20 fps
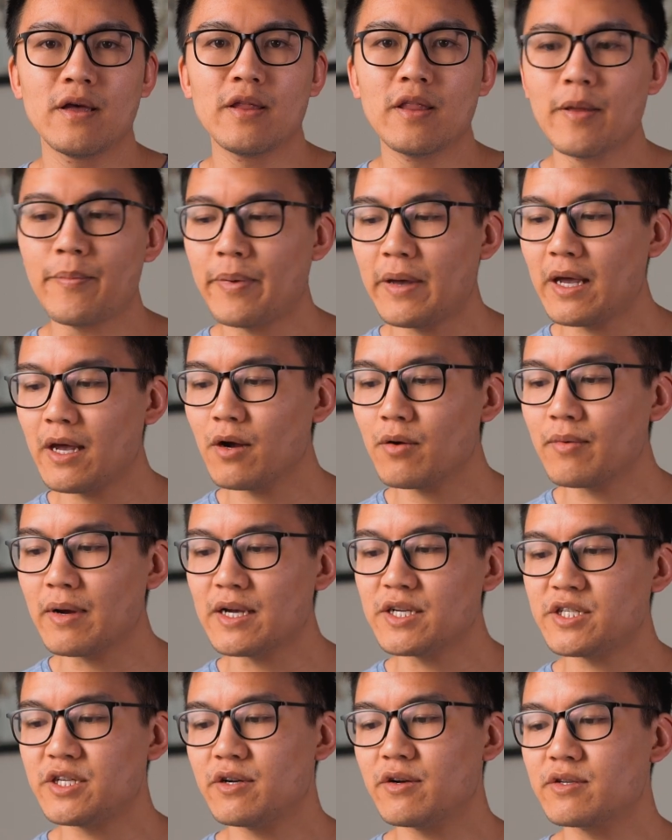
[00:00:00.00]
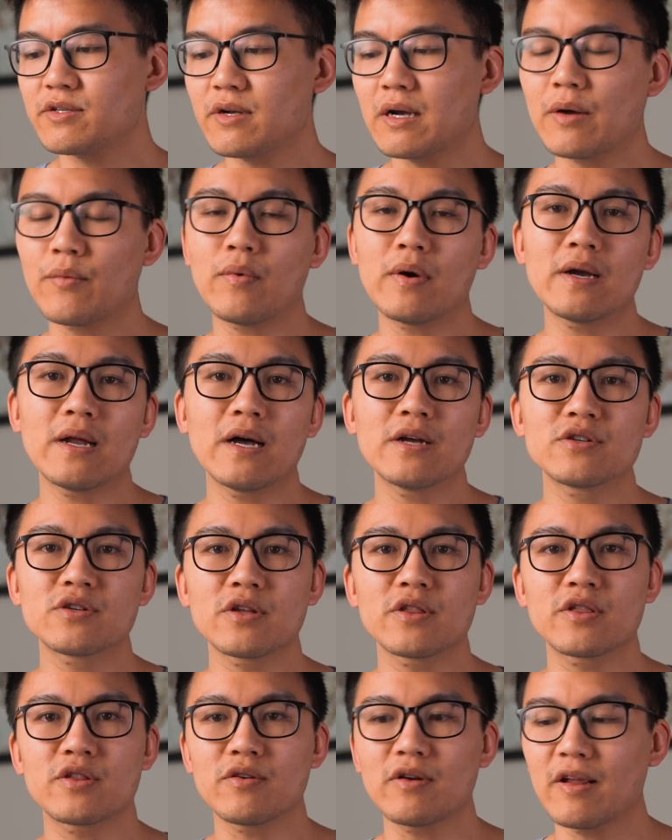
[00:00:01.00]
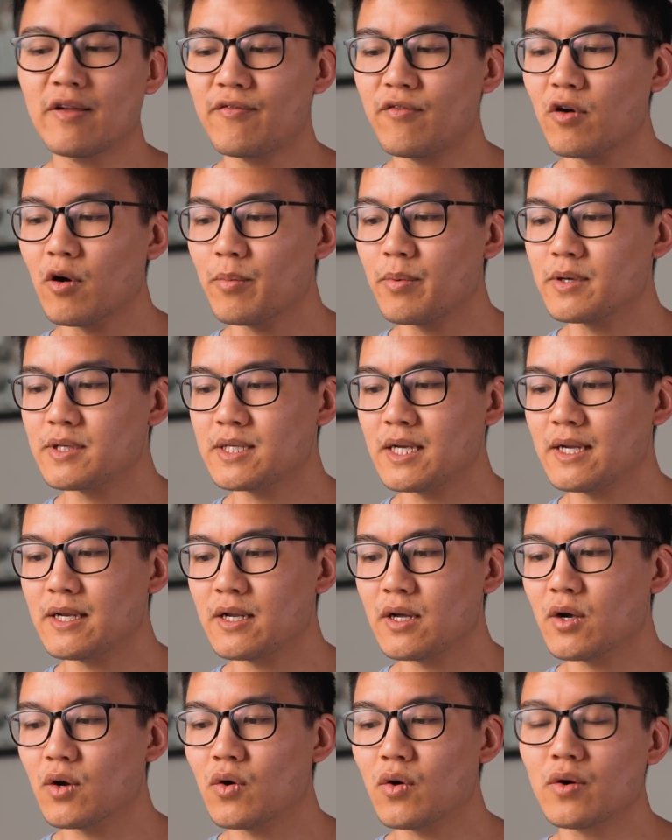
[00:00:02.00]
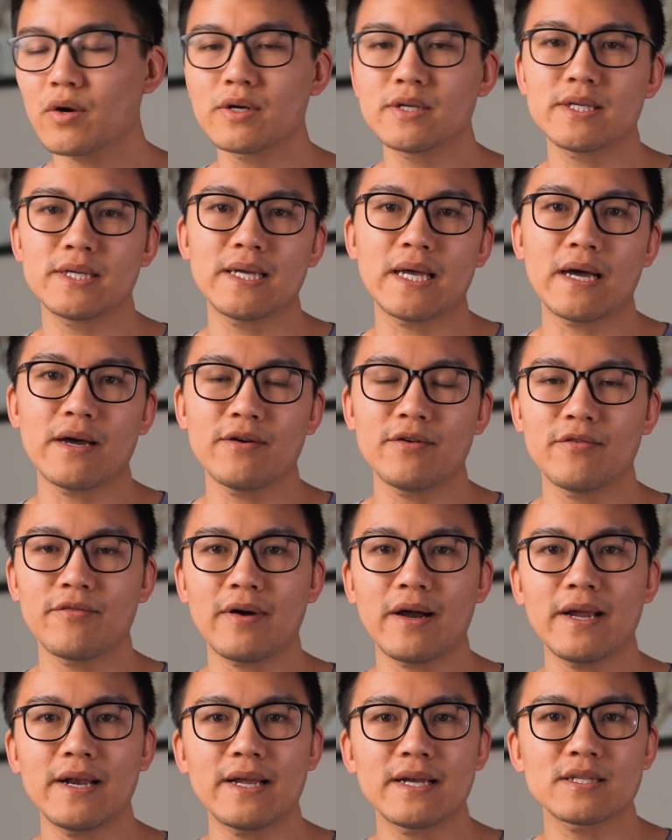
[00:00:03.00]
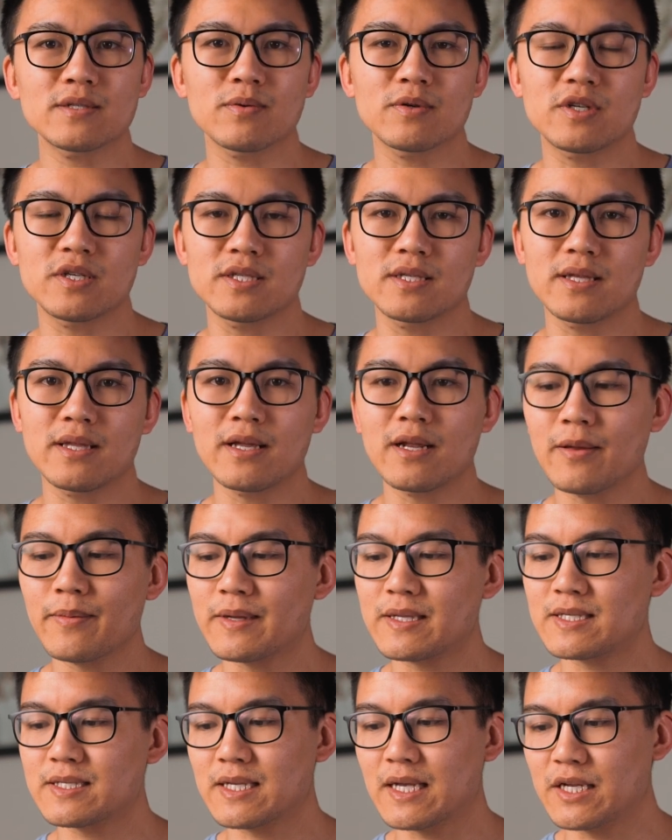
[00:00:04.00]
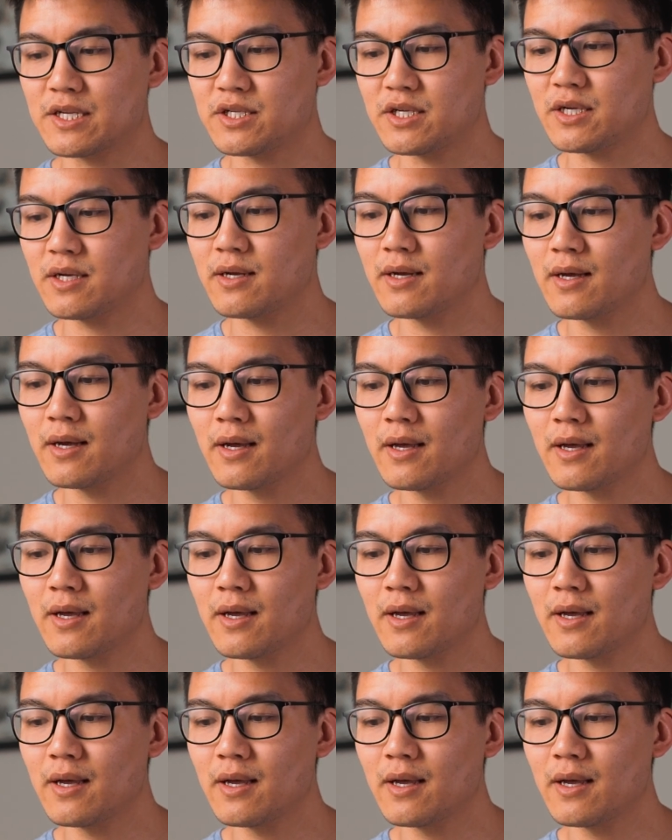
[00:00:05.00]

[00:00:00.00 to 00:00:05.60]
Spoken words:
The payout ratio is around 134% according to Yahoo Finance, which is a little bit sketchy.